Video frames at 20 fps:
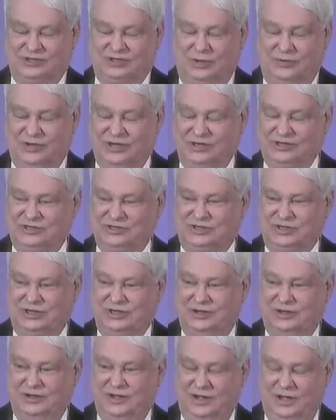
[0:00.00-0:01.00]
So, this is
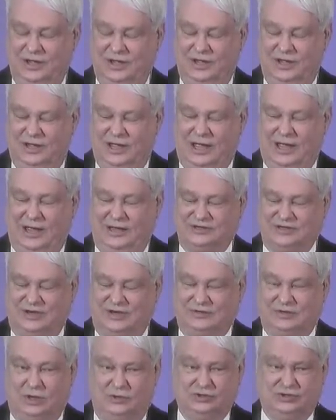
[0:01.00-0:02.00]
the, as I
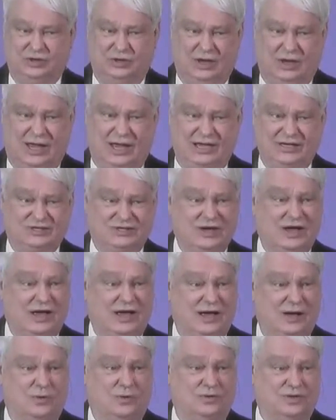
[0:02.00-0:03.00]
told you last
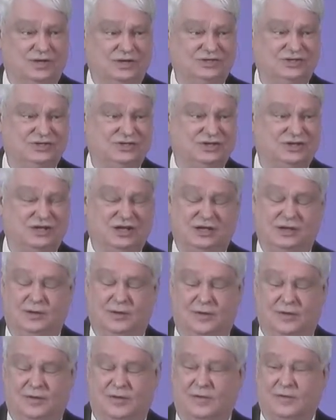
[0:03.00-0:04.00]
hour, this is the
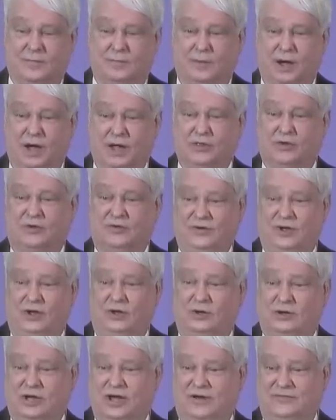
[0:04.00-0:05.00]
mother of all
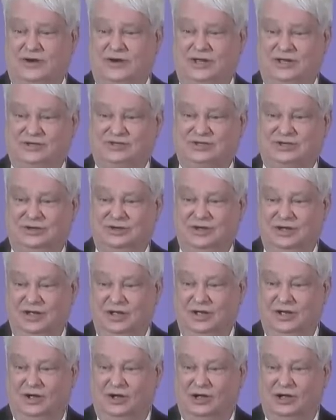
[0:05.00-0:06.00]
covenants
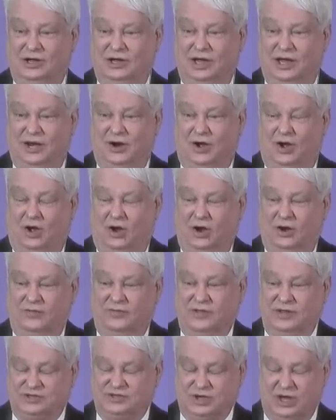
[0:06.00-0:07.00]
and all of
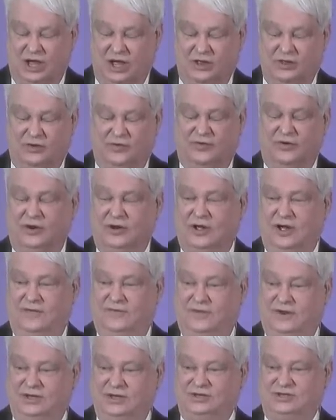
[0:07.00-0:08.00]
these other
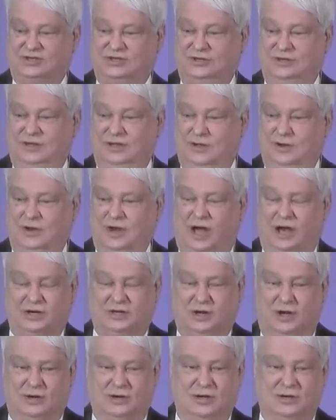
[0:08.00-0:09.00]
covenants, not
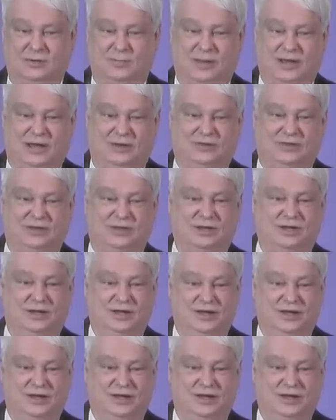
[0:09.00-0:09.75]
talking about the